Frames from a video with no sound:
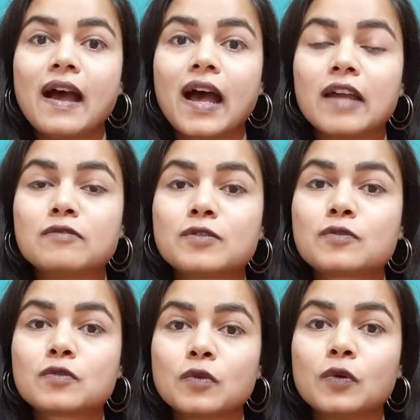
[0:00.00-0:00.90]
I was
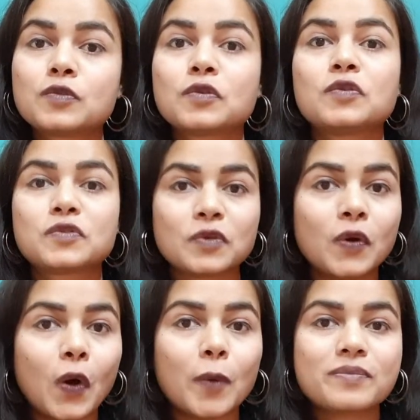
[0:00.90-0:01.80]

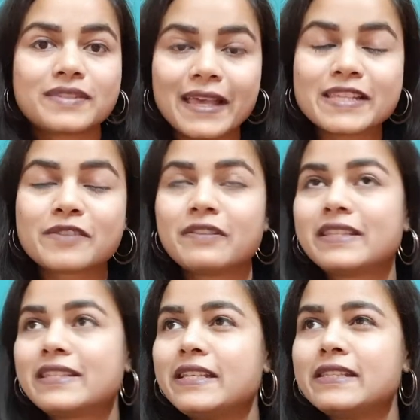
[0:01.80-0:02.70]
so obsessed
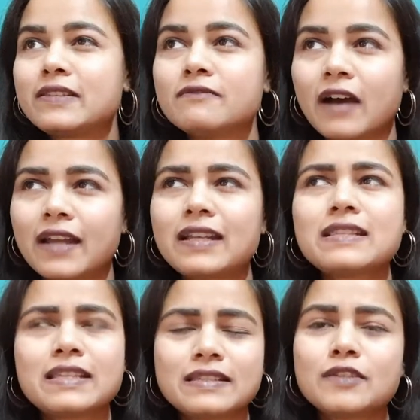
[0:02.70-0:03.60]
with season 1,
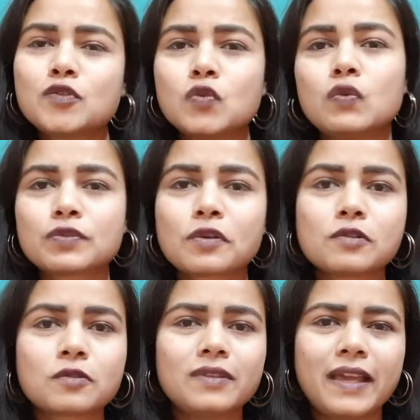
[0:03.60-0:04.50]
and season 2 was
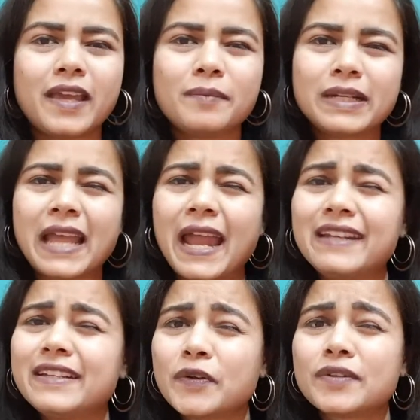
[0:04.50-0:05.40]
also there, but I
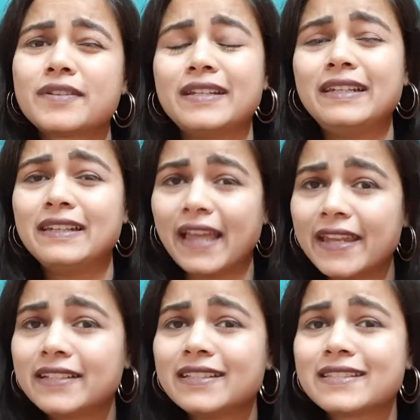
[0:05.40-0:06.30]
did not really
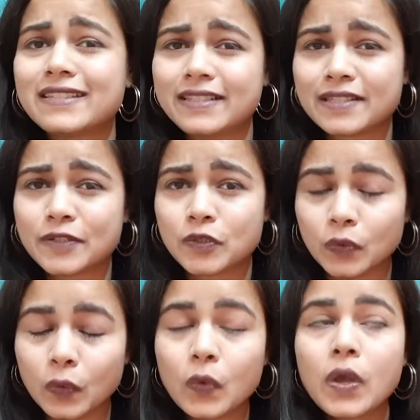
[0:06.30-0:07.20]
like the season
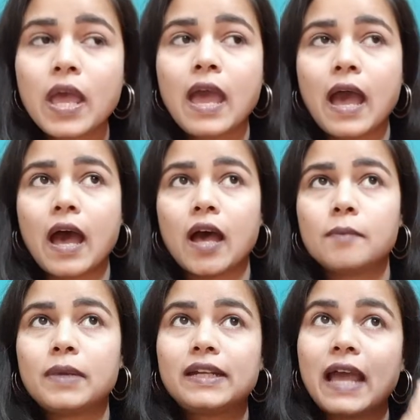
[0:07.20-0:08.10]
2.
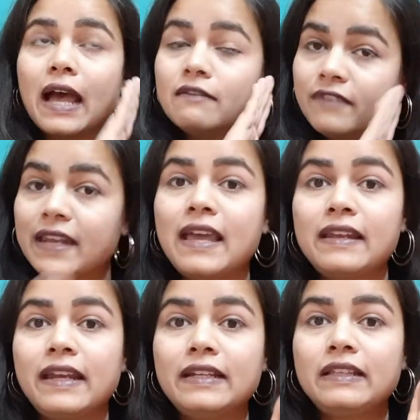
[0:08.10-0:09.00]
But when I
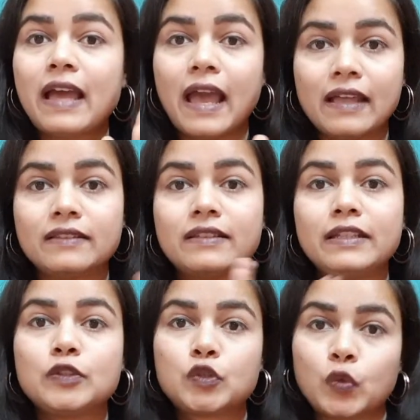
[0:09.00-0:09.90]
read the
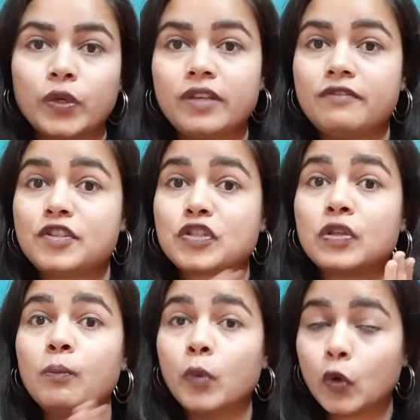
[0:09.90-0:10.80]
Anthony's story, which is
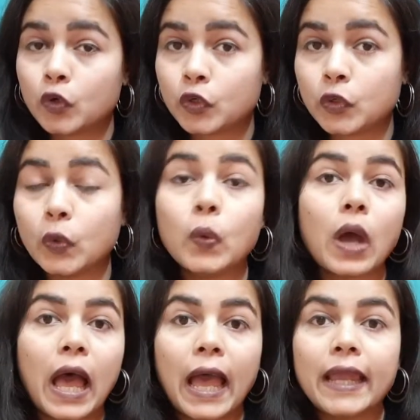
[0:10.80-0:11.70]
in book 2,
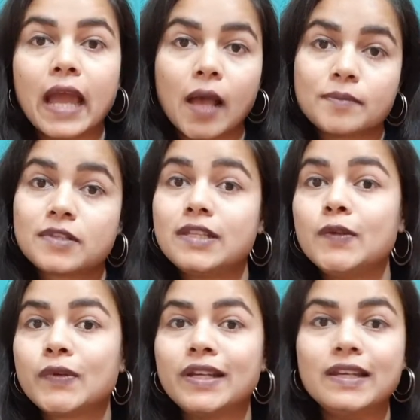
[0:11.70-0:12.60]
I
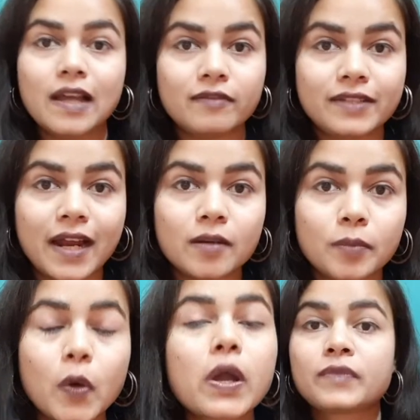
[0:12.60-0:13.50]
absolutely loved that
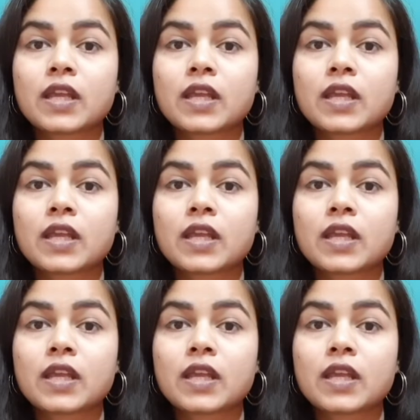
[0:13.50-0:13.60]
book.